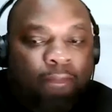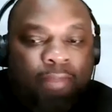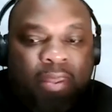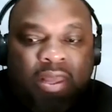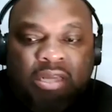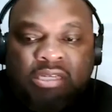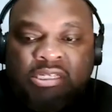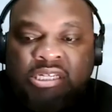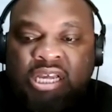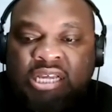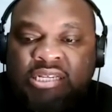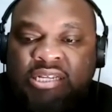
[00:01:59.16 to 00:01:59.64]

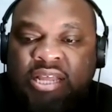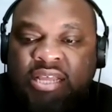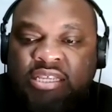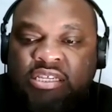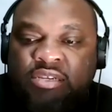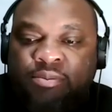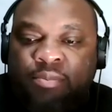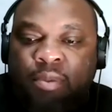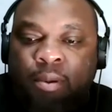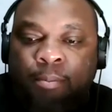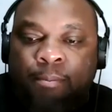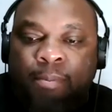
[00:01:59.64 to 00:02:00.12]
Shouts out to
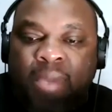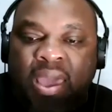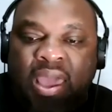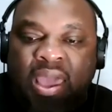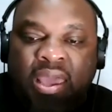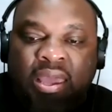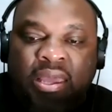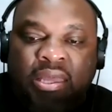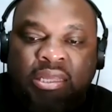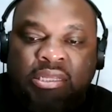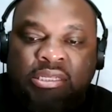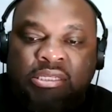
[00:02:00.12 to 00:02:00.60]
my
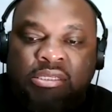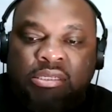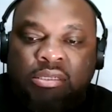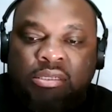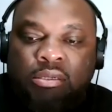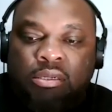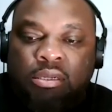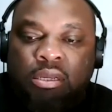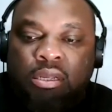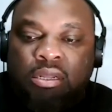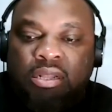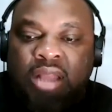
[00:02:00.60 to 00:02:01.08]
mans
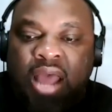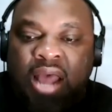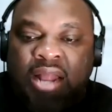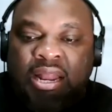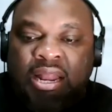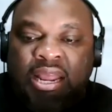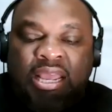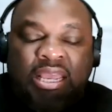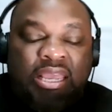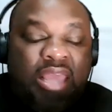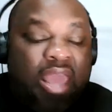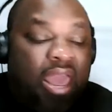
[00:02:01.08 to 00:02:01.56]
down
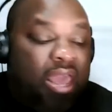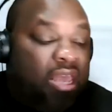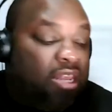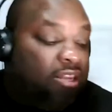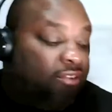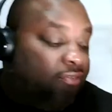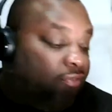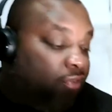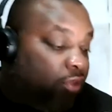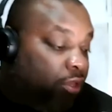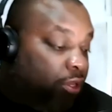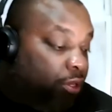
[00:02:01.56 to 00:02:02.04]
in
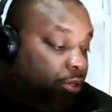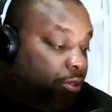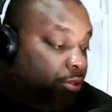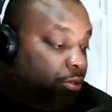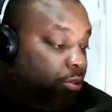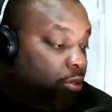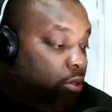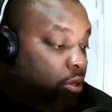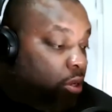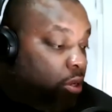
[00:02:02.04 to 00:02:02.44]
Gainesville.